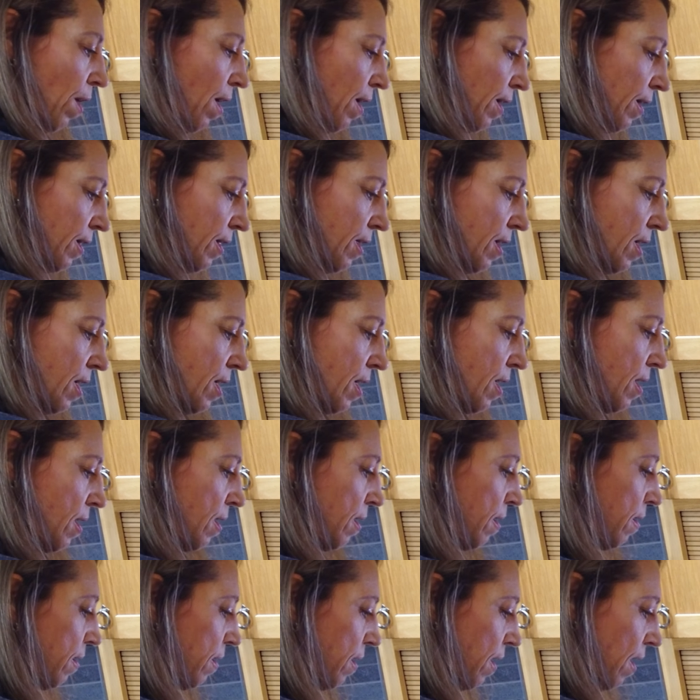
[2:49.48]

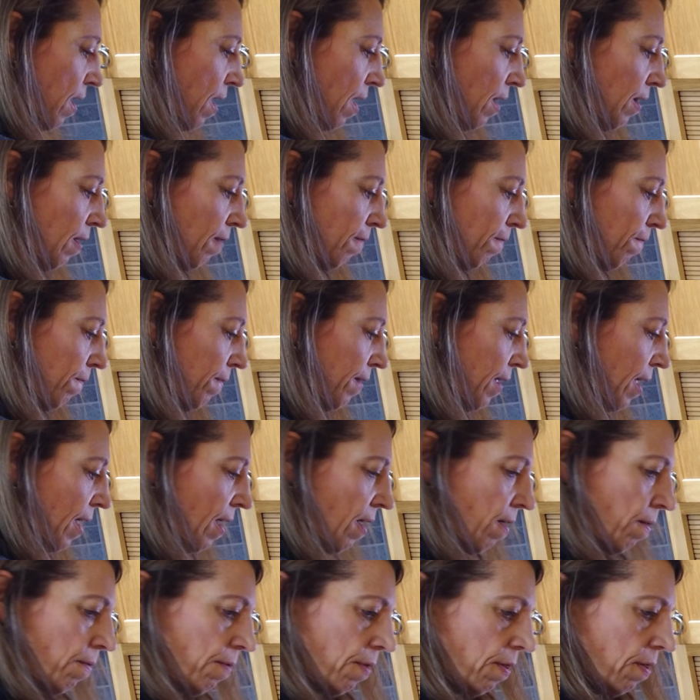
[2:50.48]
broccoli,
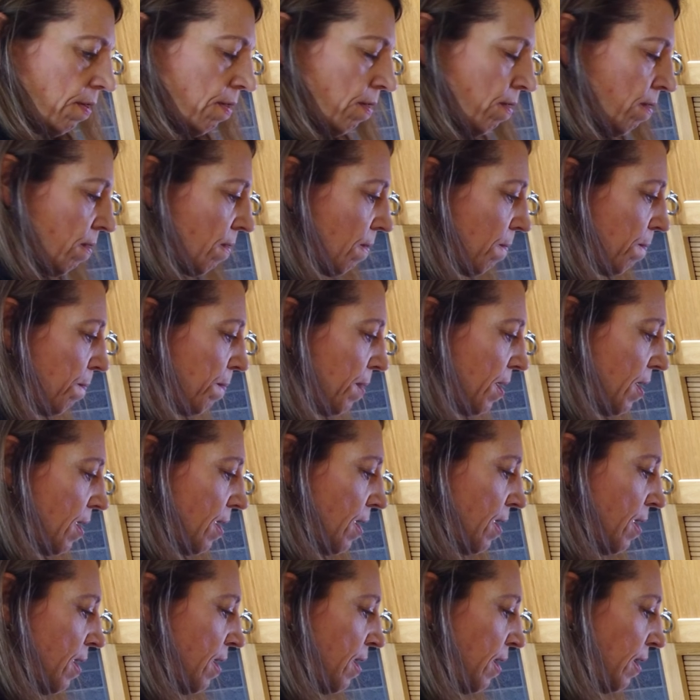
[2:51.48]
cauliflower,
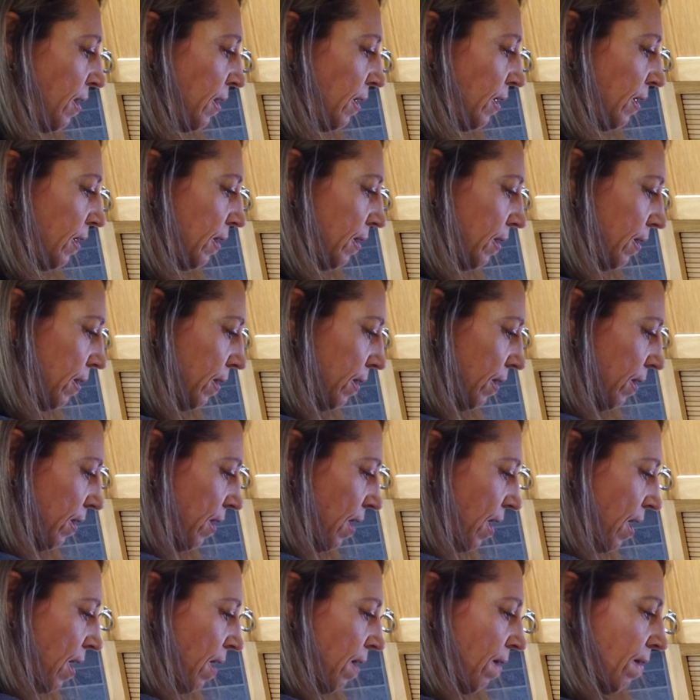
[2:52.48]
peas,
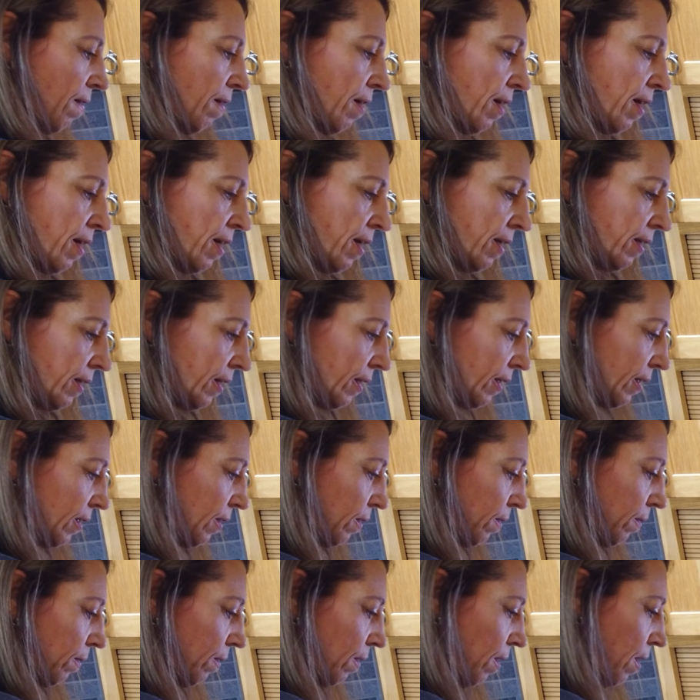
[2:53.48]

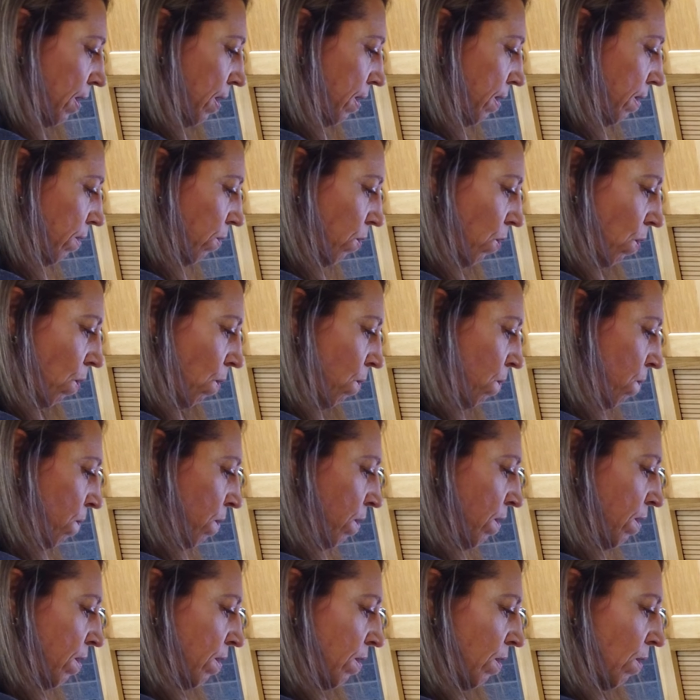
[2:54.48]
carrots,
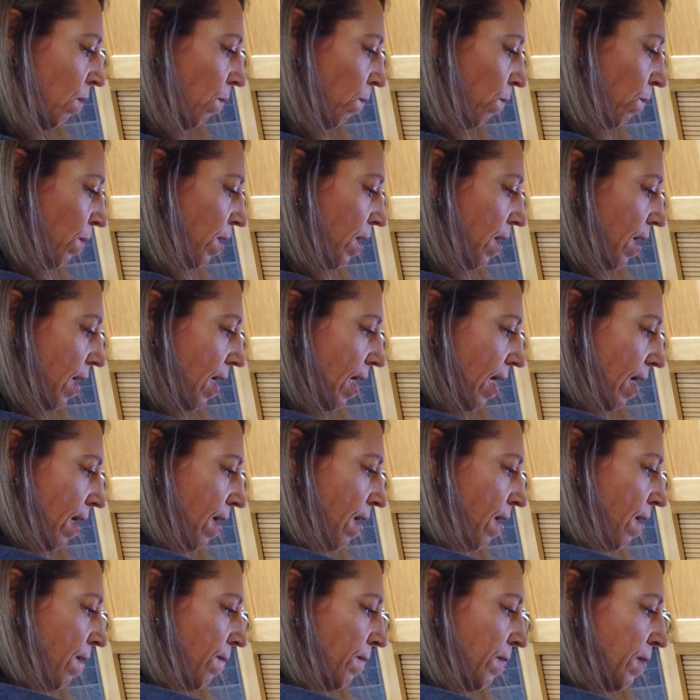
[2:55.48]
corn,
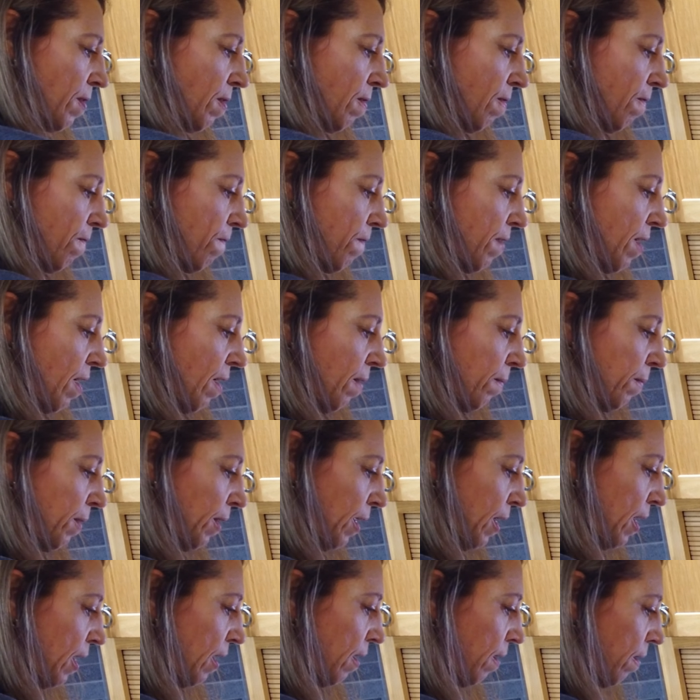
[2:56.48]
whatever your
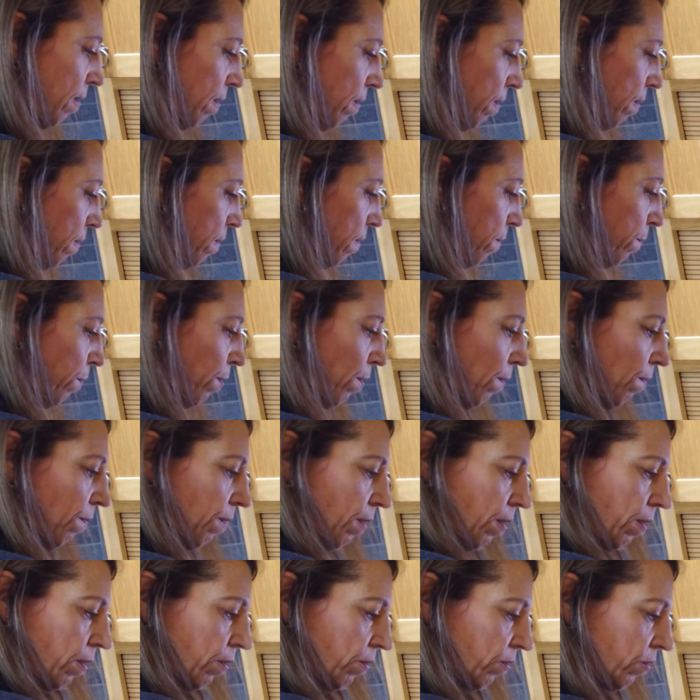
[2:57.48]
family
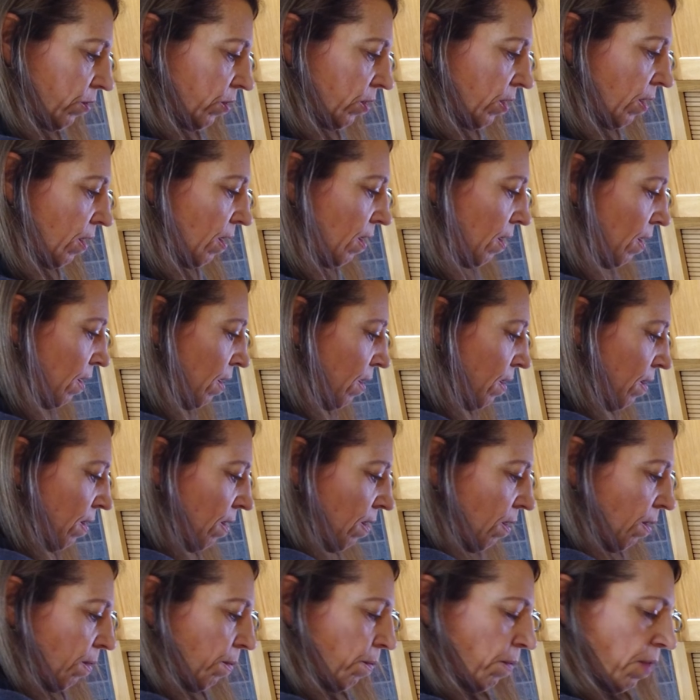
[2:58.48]
prefers.
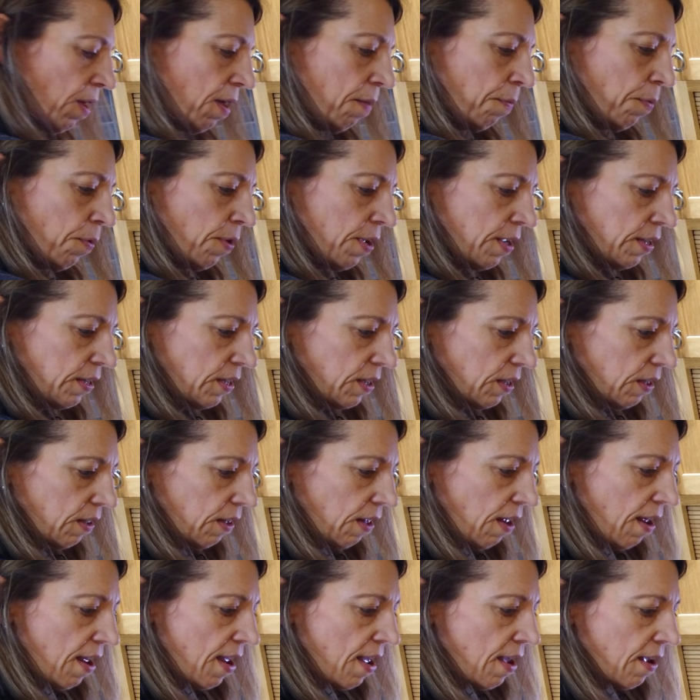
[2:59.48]
My boys
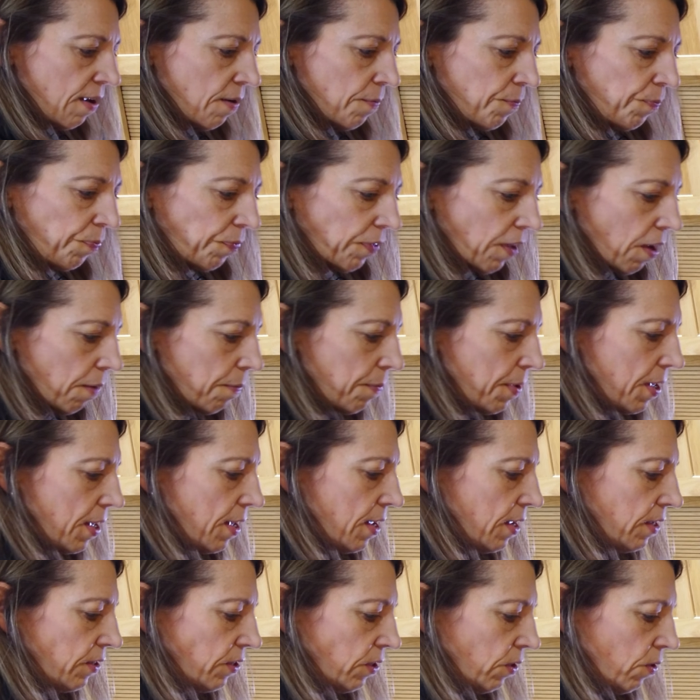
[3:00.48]
like
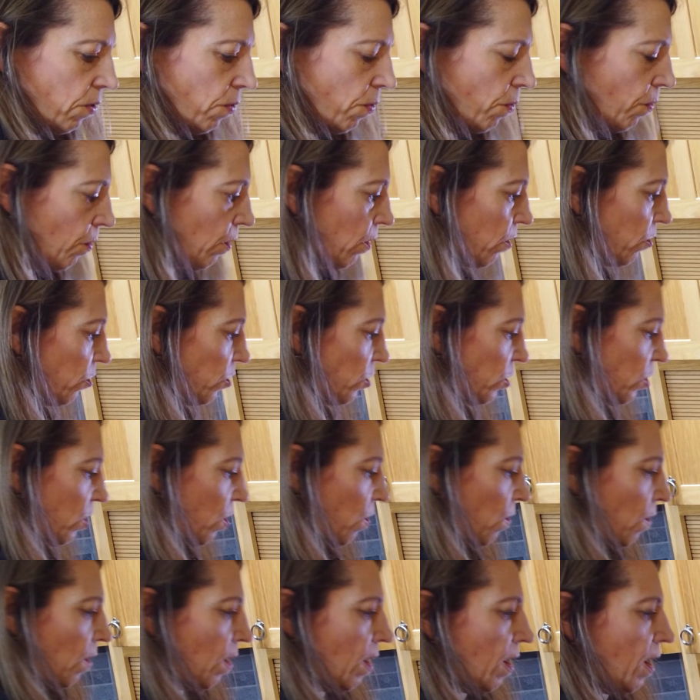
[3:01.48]
peas and corn,
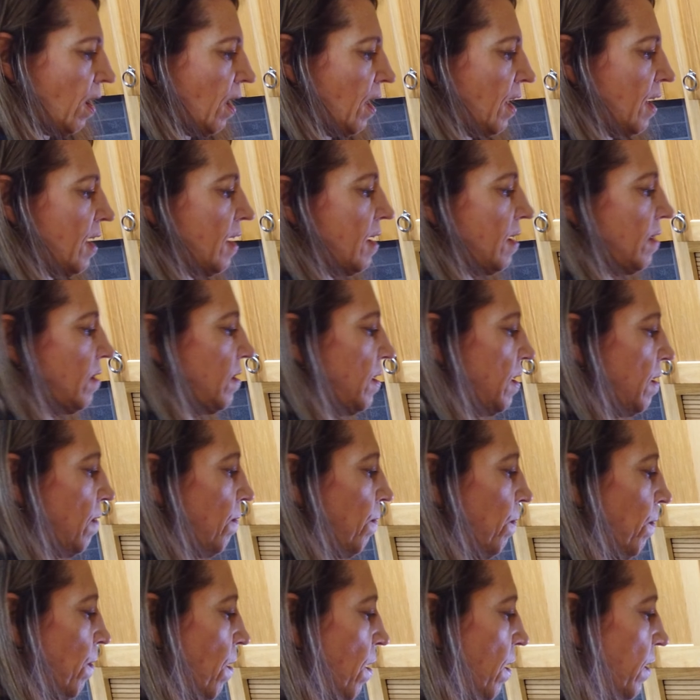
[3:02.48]
so I
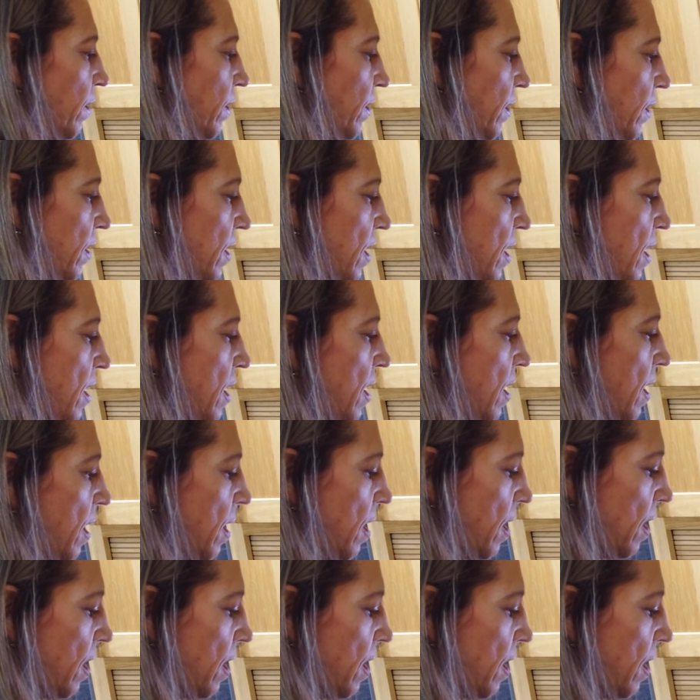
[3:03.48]
defrosted